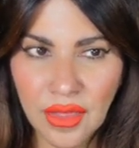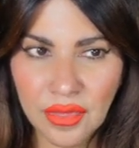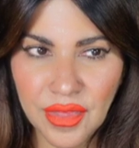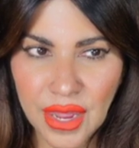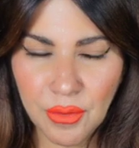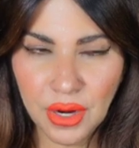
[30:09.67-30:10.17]

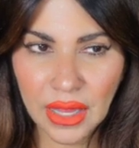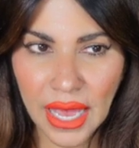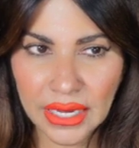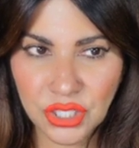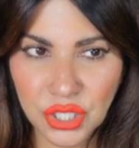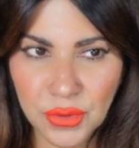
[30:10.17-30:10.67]
they were
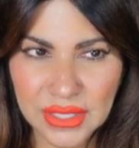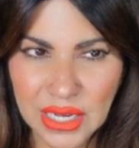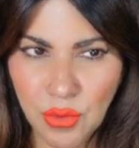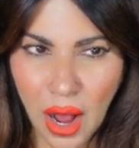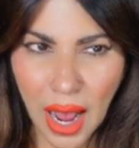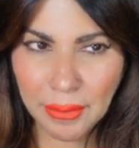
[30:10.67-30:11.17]
like, she was
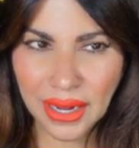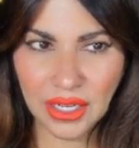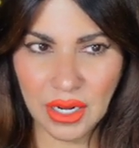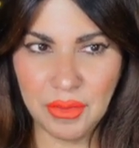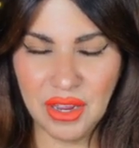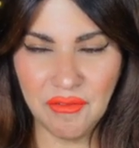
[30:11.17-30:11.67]
like, well, I'm not
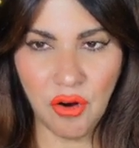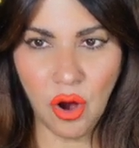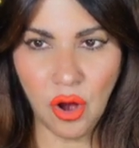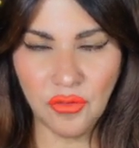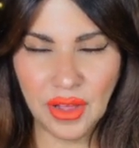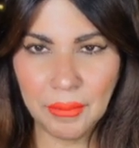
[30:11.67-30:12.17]
going to be
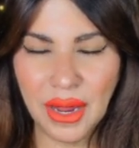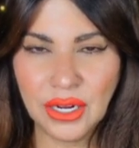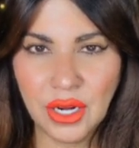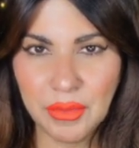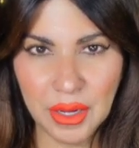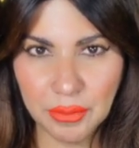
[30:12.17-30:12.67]
involved, I'm not
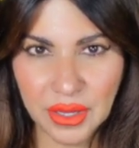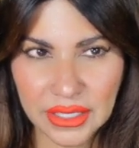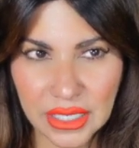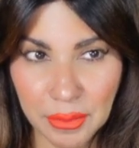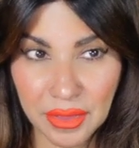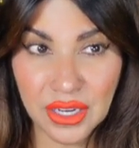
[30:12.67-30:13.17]
going to be
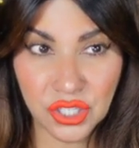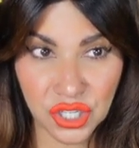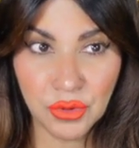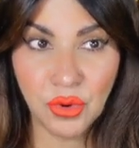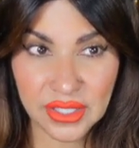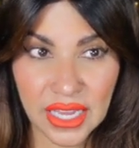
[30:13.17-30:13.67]
inflicted, but then
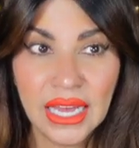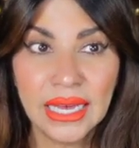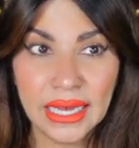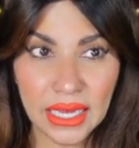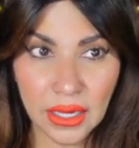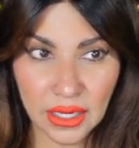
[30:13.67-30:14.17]
she was,
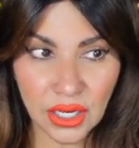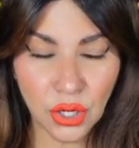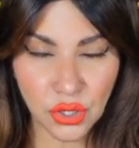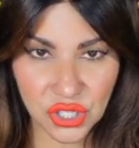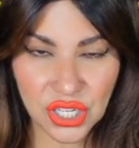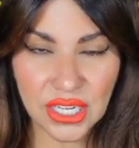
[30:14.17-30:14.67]
you
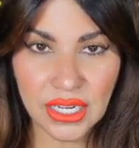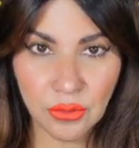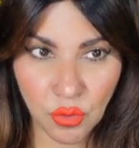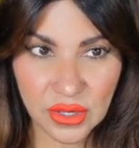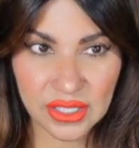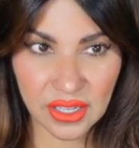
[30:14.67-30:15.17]
know, she
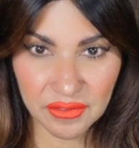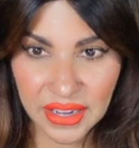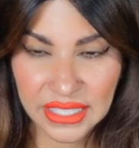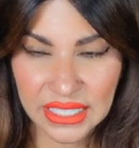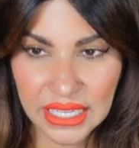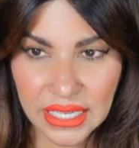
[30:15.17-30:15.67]
was
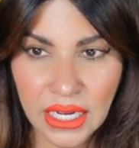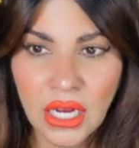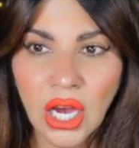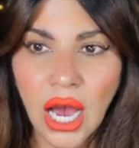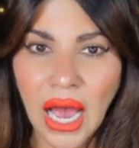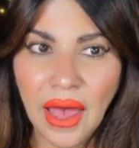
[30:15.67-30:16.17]
convicted.
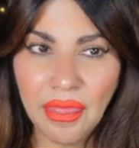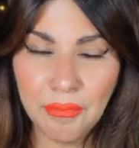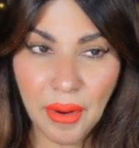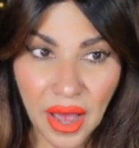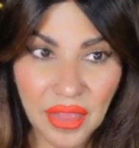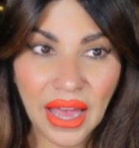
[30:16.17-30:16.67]
And
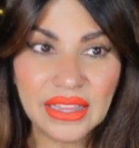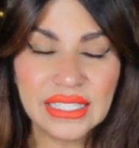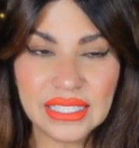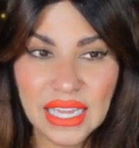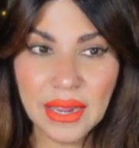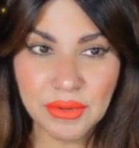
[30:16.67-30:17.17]
but at the
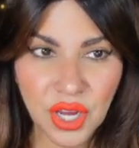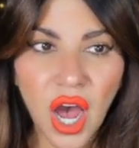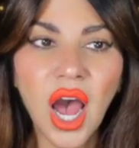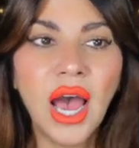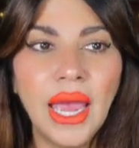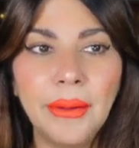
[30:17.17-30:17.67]
same
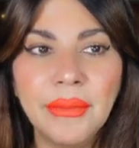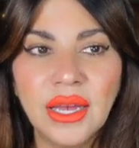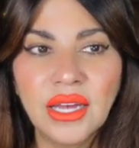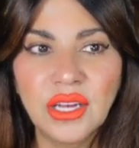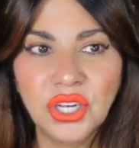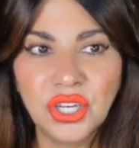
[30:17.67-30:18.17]
time,
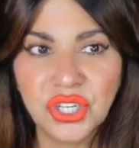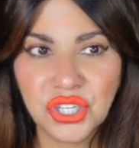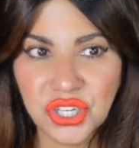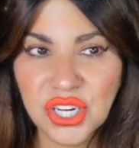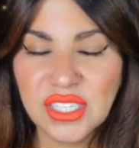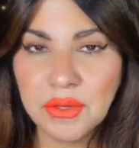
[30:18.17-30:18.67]

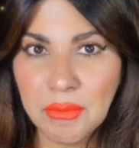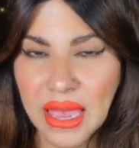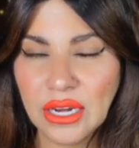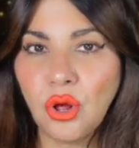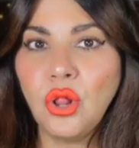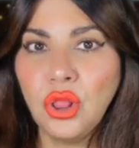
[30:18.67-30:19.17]
she's
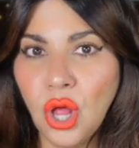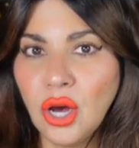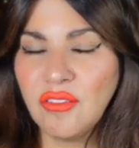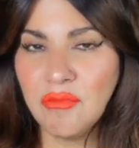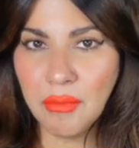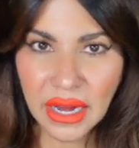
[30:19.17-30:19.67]
made a
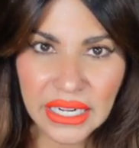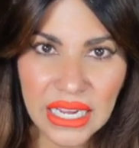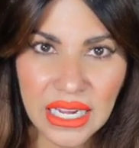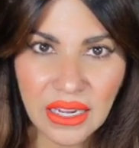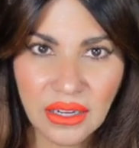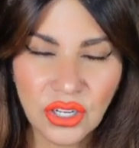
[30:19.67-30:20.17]
lot of
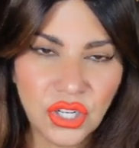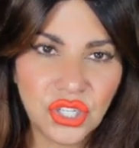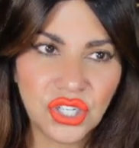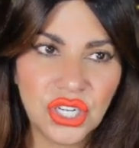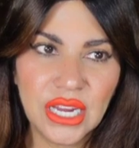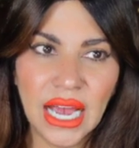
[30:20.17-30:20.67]
money,
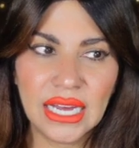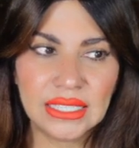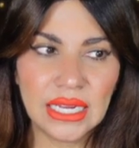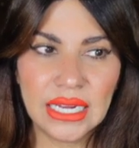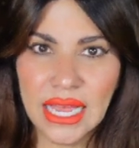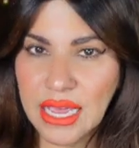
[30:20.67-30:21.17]
she has
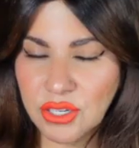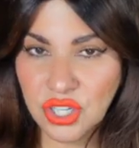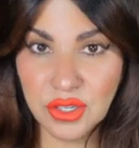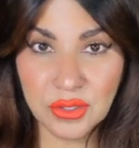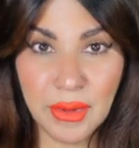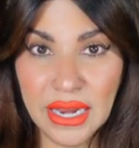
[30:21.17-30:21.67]
a name,
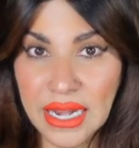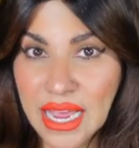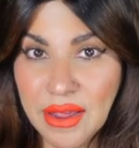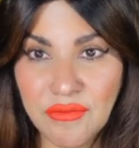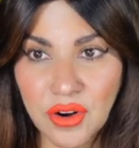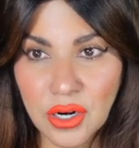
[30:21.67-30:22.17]
she's made a
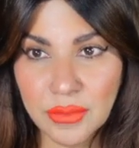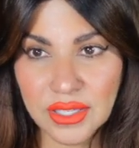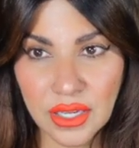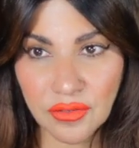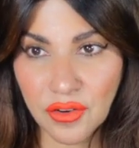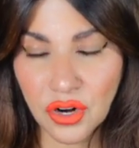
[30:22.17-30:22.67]
name for
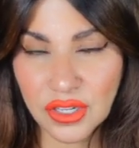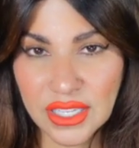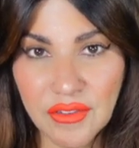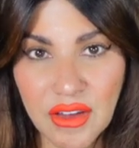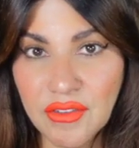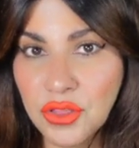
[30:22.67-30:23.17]

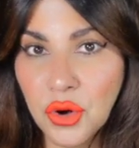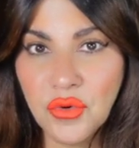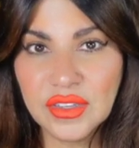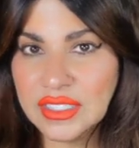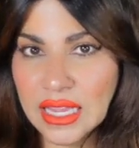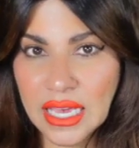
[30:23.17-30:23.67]
herself, even though
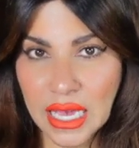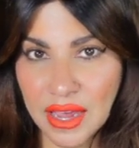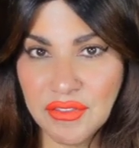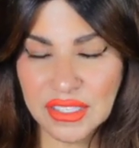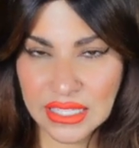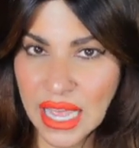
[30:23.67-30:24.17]
it's like,
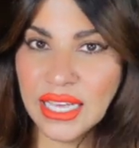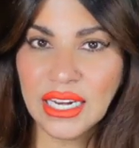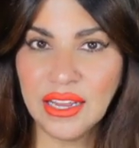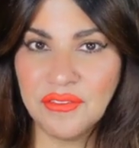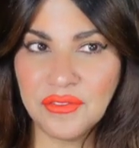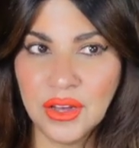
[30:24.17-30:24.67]
if it's
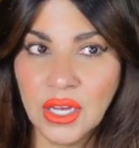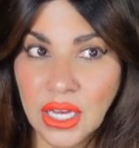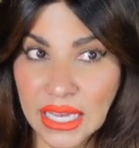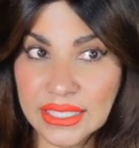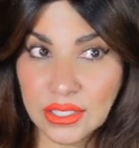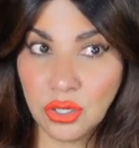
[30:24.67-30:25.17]
negative,
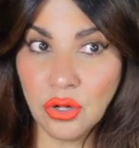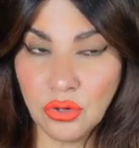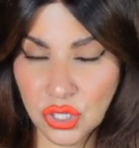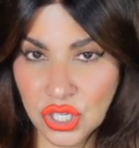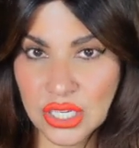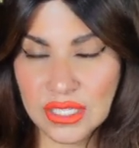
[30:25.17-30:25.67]
it's
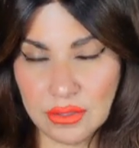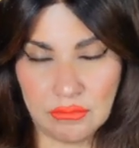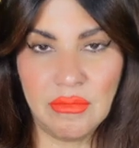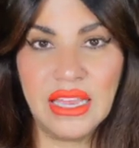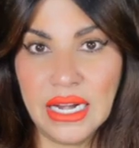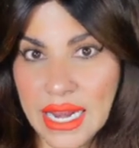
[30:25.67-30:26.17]
still, she's
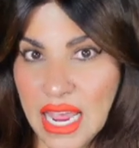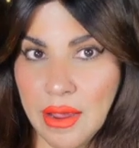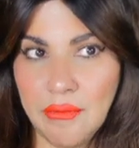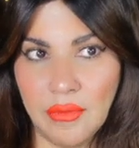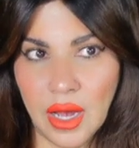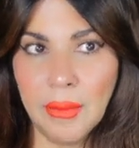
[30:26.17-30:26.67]
made a
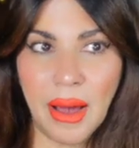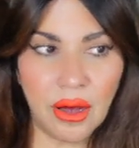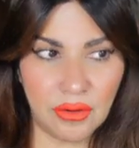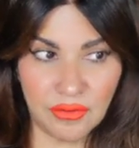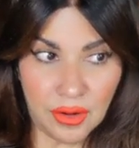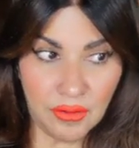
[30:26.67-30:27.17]
name
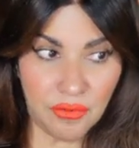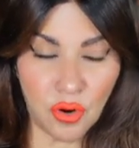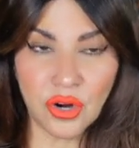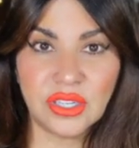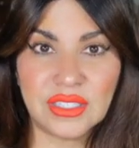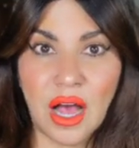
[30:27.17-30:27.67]
about
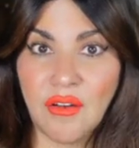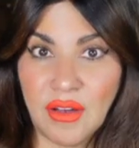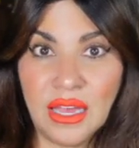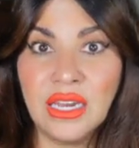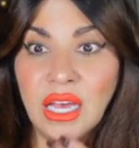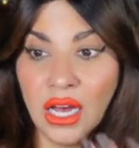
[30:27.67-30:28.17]
for herself,
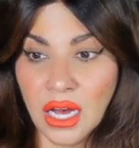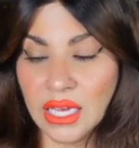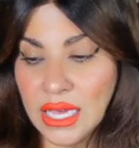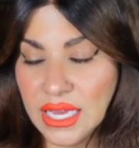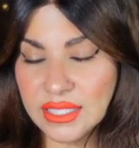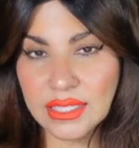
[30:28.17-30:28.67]
and
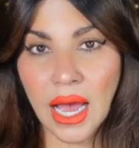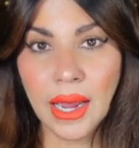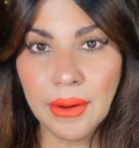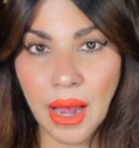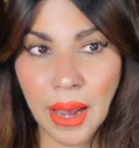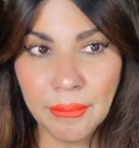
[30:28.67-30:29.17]
hence
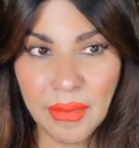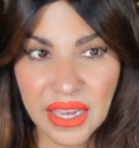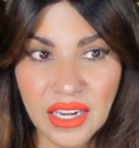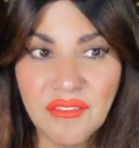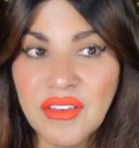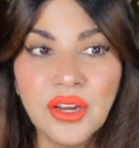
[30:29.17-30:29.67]
I'm
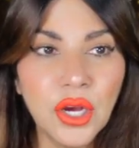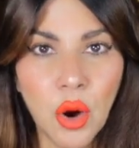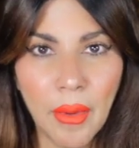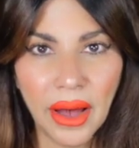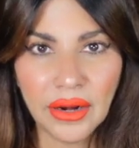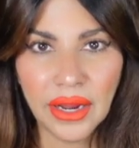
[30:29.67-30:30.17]
making a video
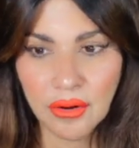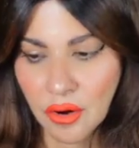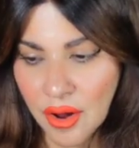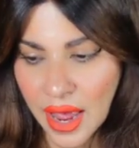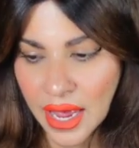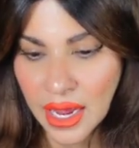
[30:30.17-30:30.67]
about it.
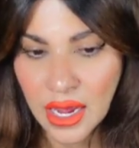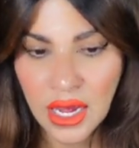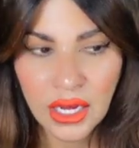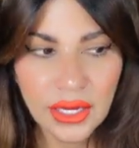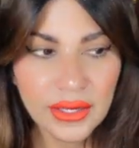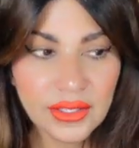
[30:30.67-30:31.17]
Okay,
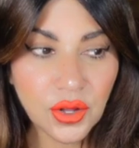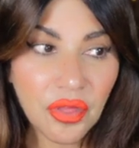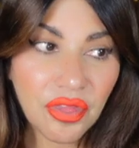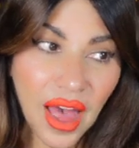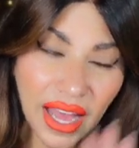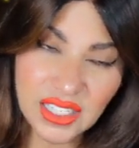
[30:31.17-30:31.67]
so
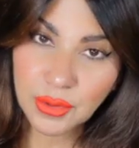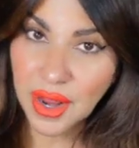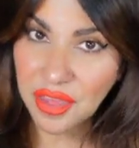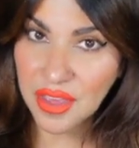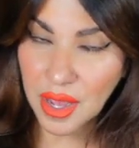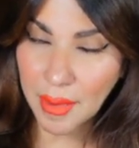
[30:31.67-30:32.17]
that's
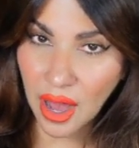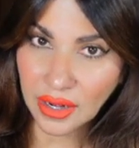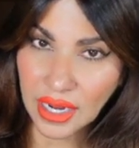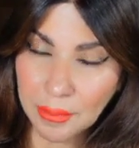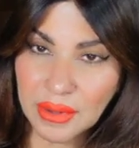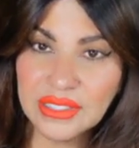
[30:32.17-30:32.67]
what I think about
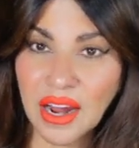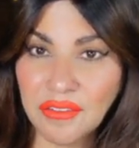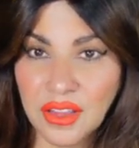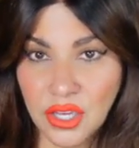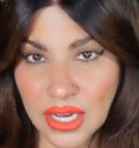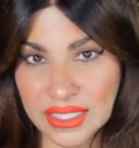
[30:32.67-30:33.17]
it. But
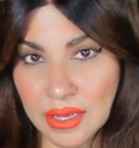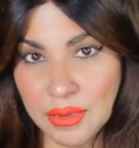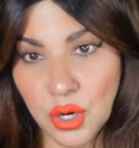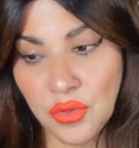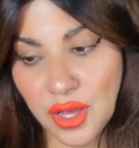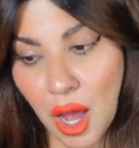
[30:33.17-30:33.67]
definitely you guys let
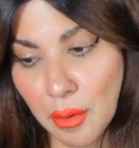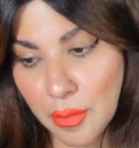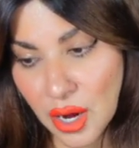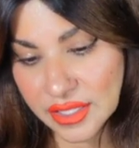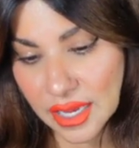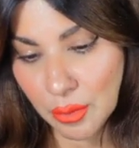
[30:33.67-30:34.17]
me know in the comment
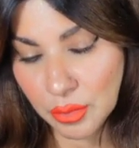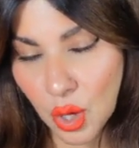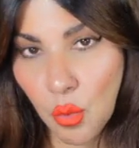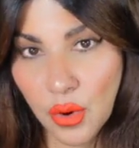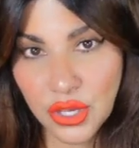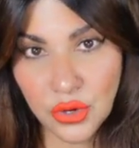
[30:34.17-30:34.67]
box down
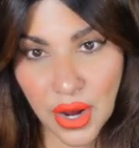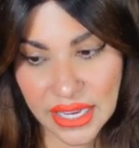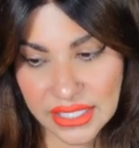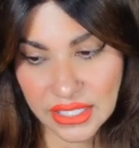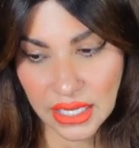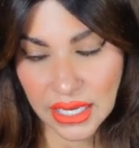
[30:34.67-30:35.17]
below what you
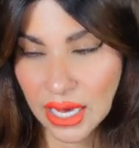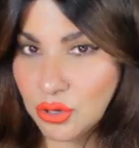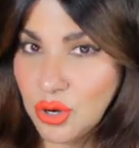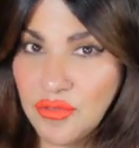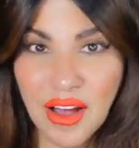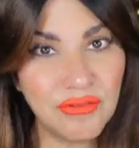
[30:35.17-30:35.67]
guys think. I
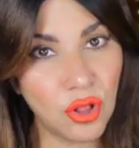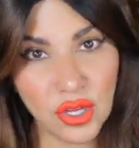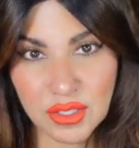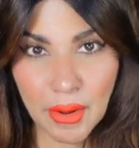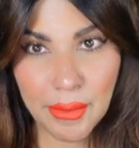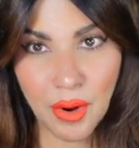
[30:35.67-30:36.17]
don't know if I've
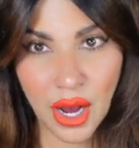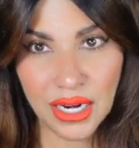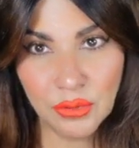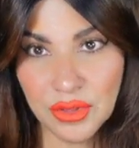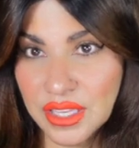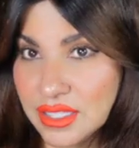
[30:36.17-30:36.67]
lost my
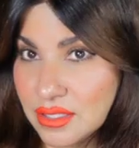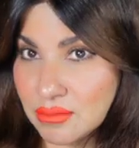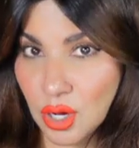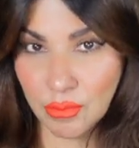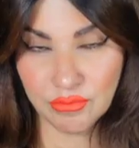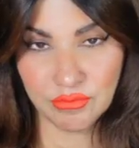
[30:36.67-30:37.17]
mind with this
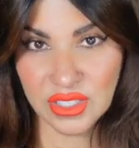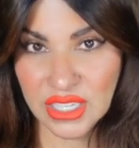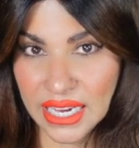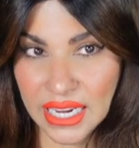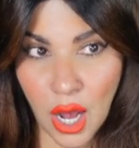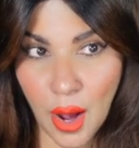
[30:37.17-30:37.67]

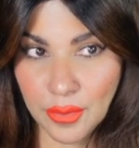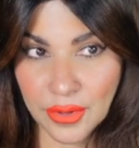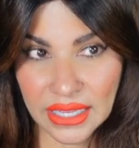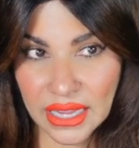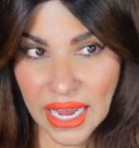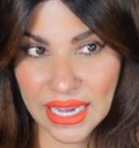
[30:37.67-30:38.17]
DNA
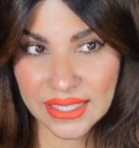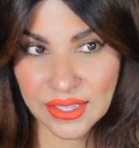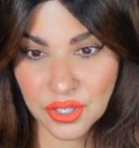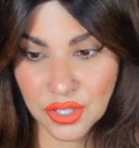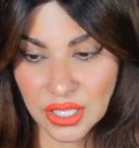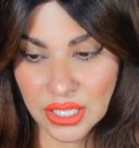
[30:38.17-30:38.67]
upgrade, like I said
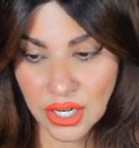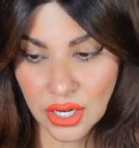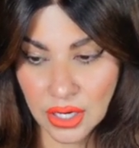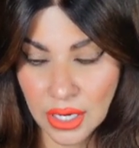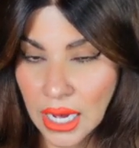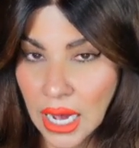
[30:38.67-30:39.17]
earlier.